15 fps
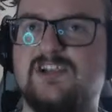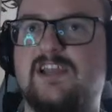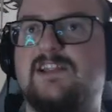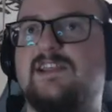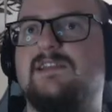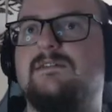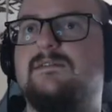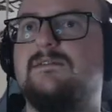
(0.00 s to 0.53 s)

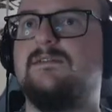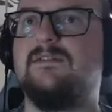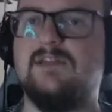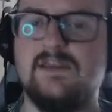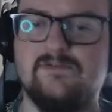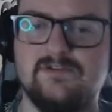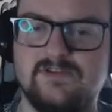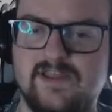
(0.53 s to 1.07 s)
shading,
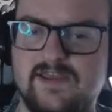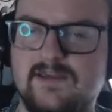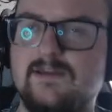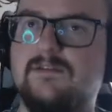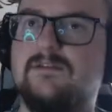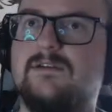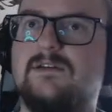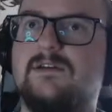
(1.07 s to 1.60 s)
give or
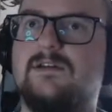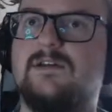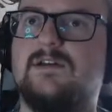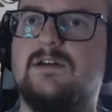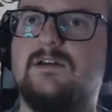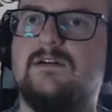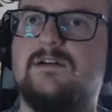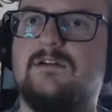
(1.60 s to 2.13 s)
take.
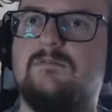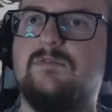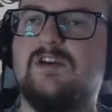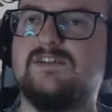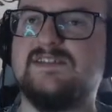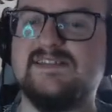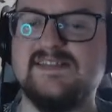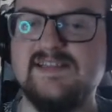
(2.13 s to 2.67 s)

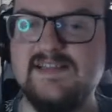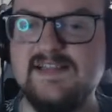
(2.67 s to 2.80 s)
Because it's